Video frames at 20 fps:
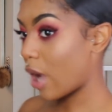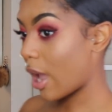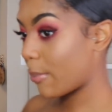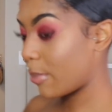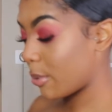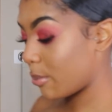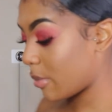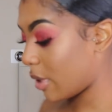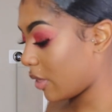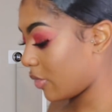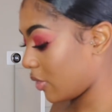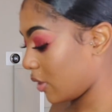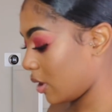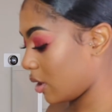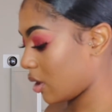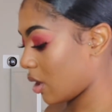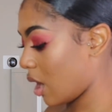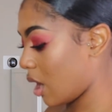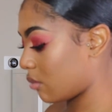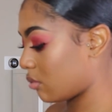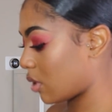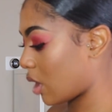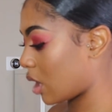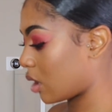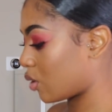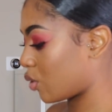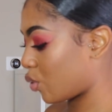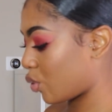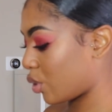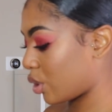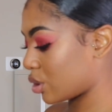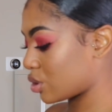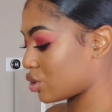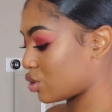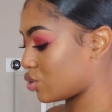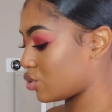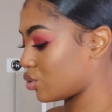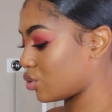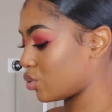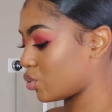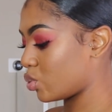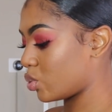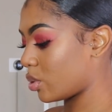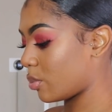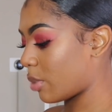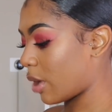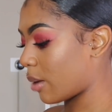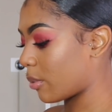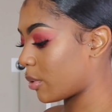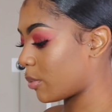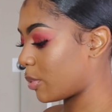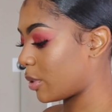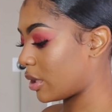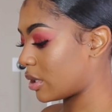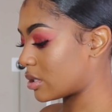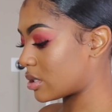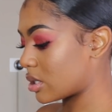and 1 bundle for each side.